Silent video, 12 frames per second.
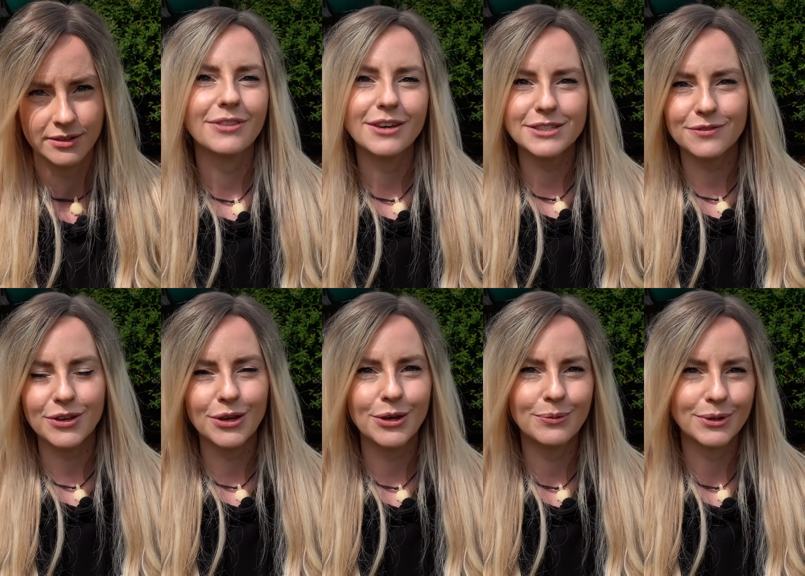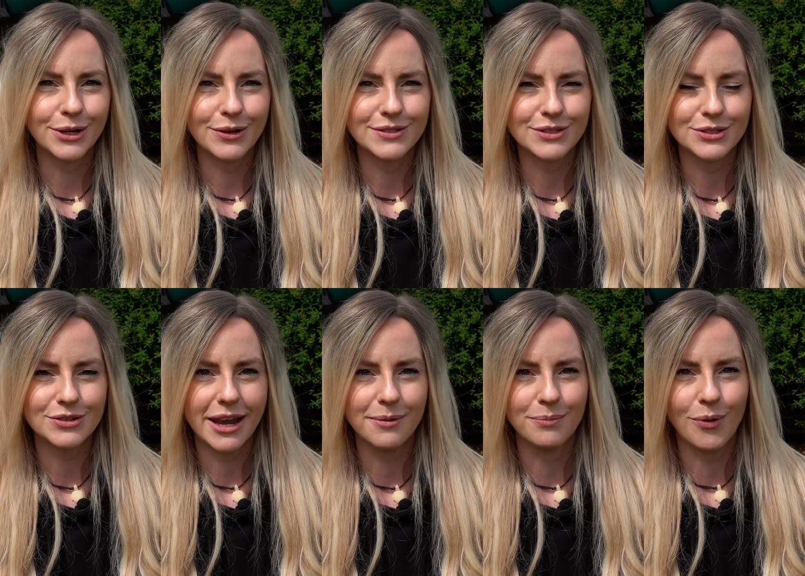For those of you who want to
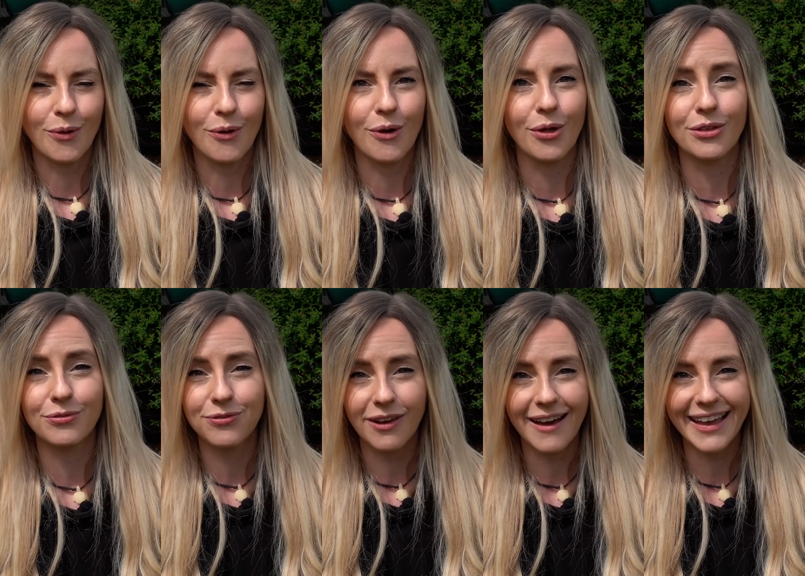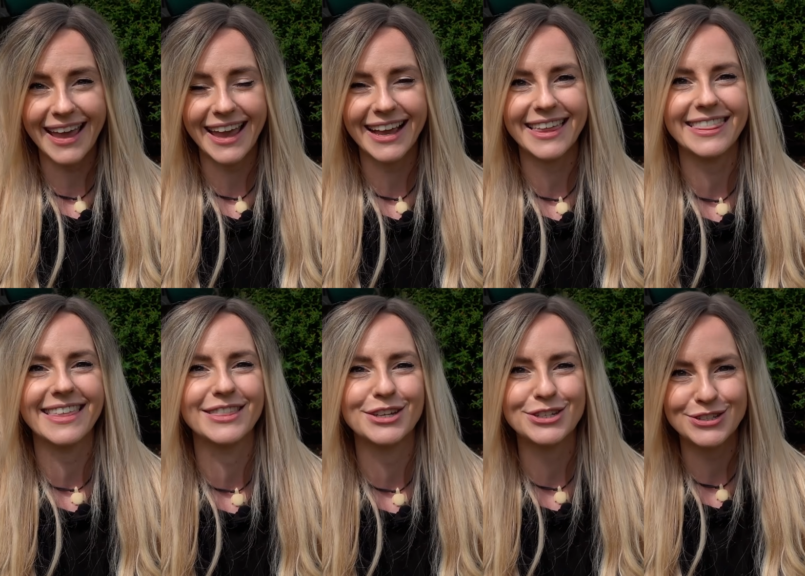concentrate more on the flying
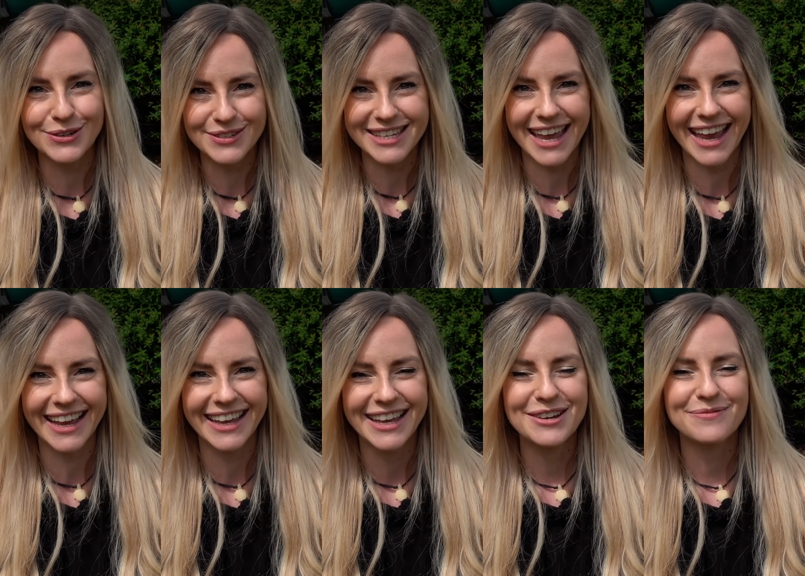than the shooting,